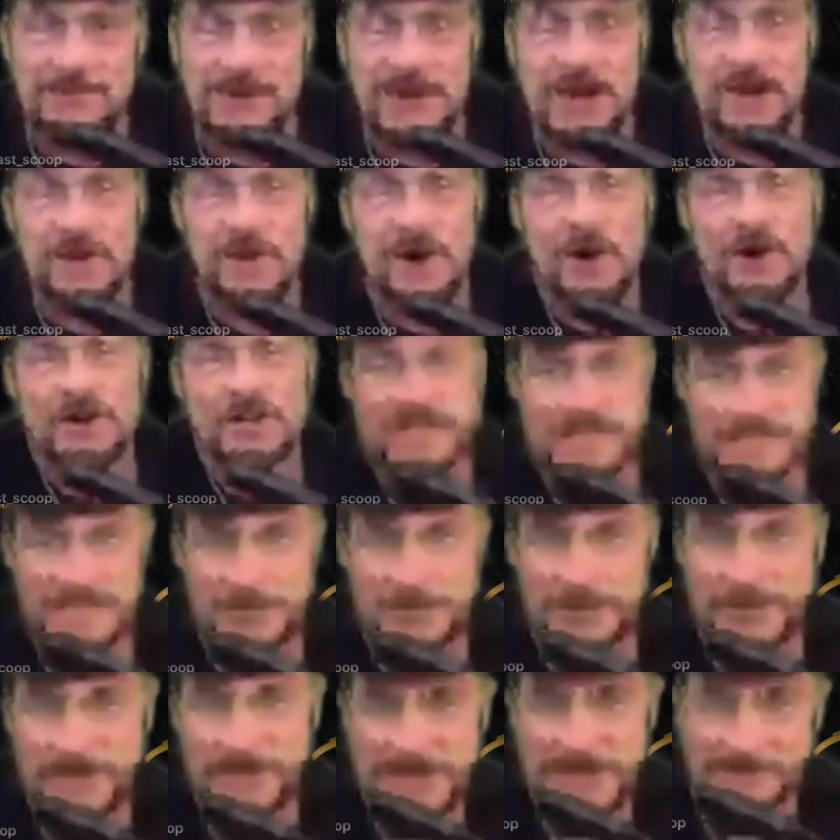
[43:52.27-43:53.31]
Only in the
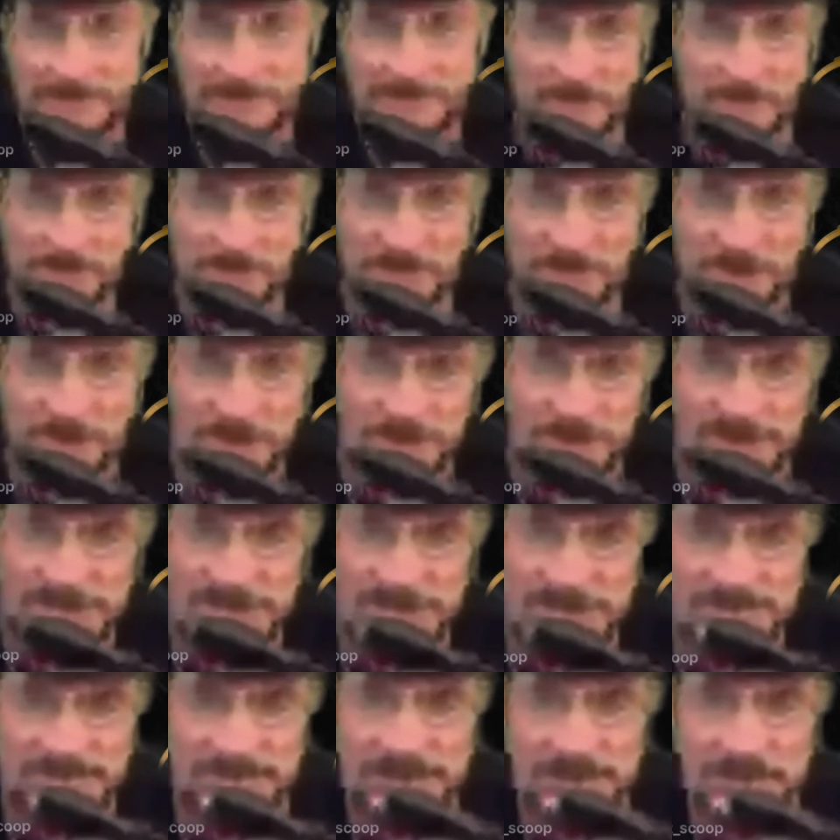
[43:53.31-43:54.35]
PM you could be called daddy.
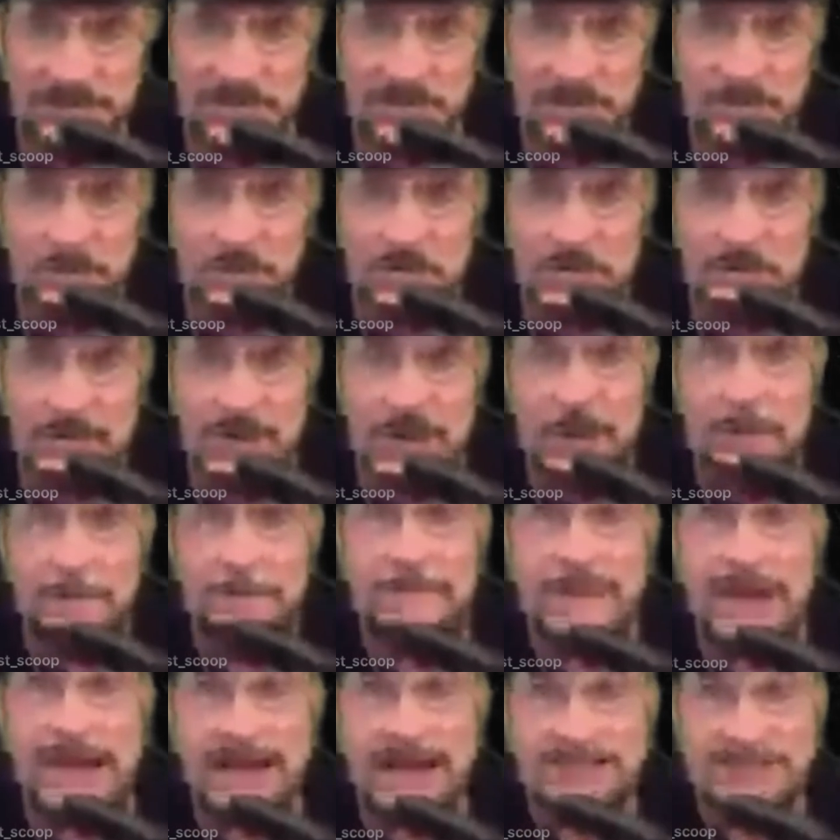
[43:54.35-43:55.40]
What about
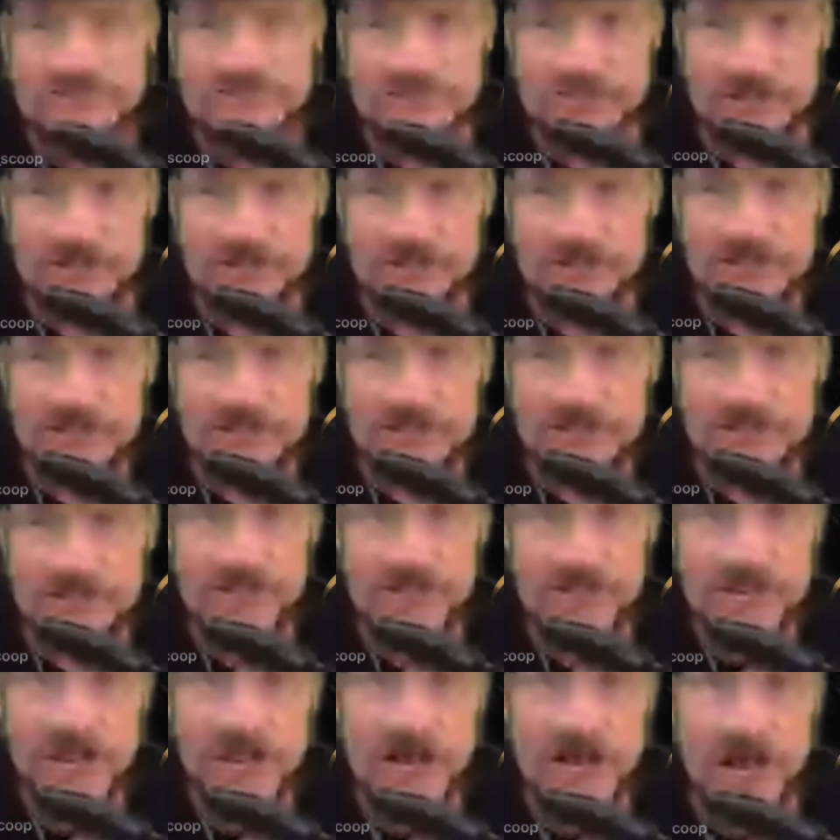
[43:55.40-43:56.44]
master?
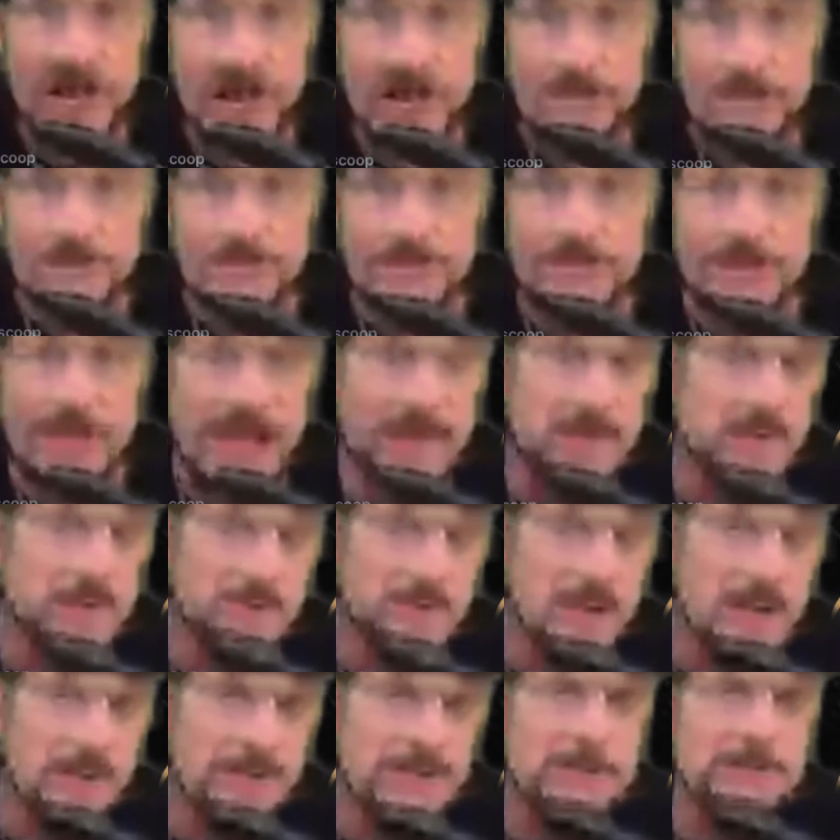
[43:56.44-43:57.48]
That would probably
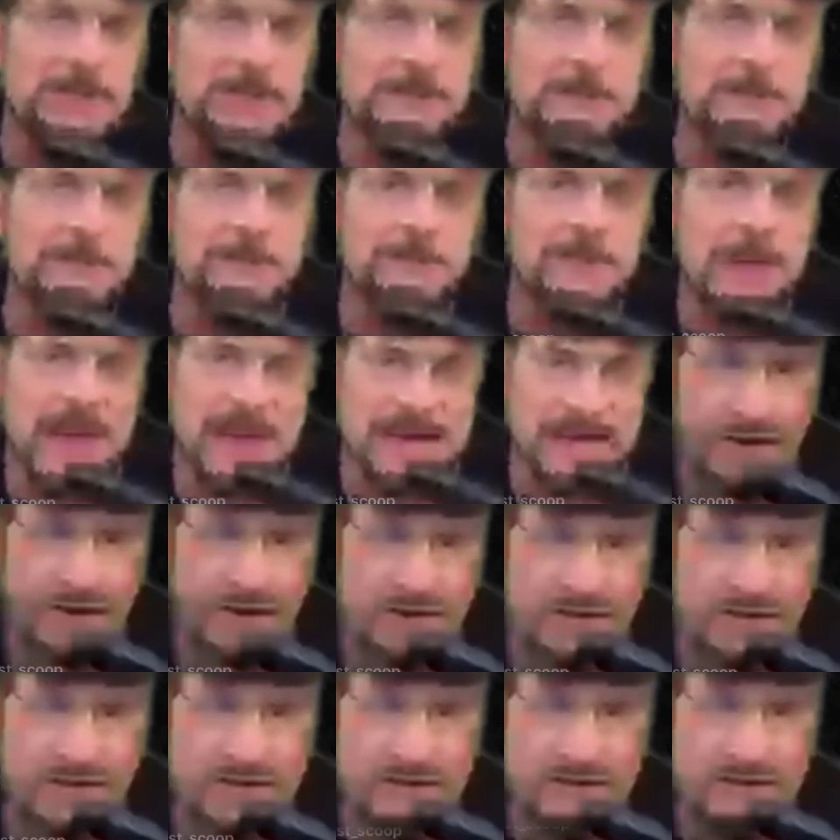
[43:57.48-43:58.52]
be better
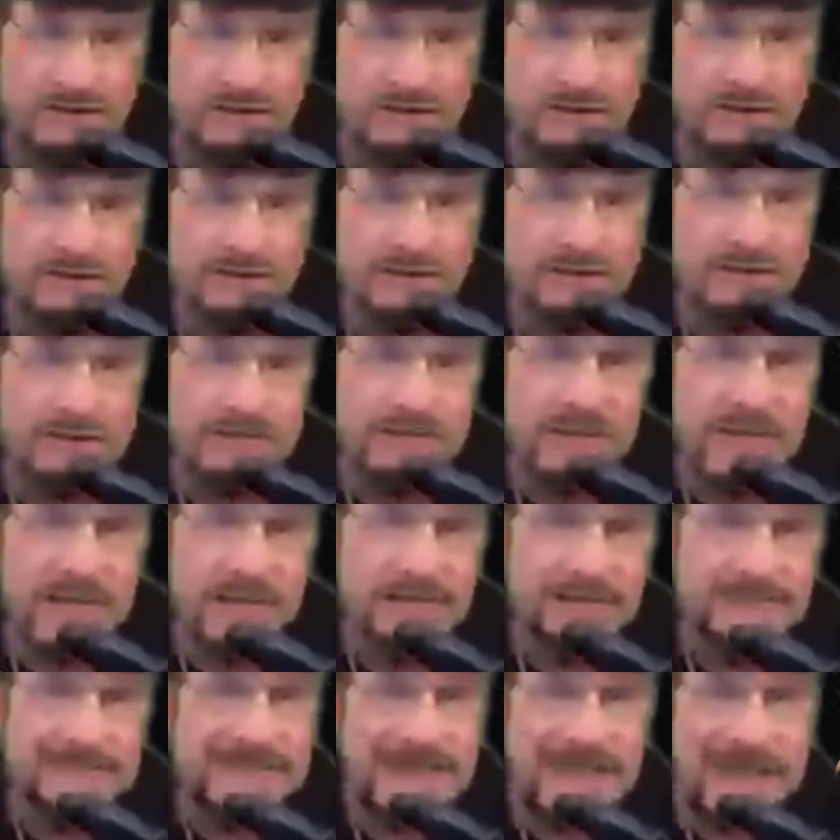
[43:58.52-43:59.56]
than
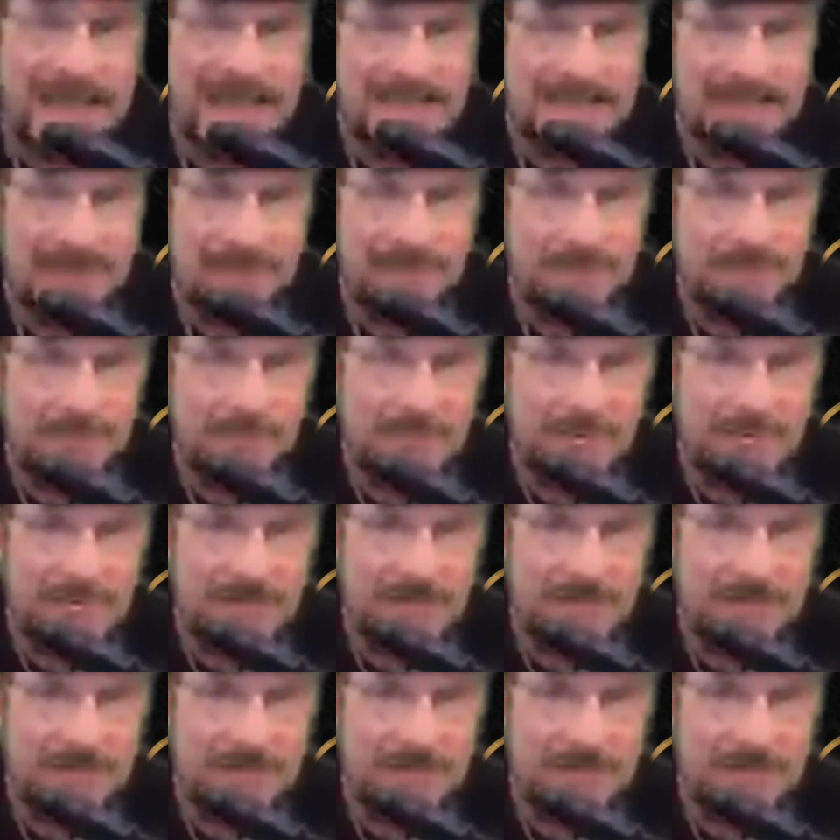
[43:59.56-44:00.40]
daddy for me.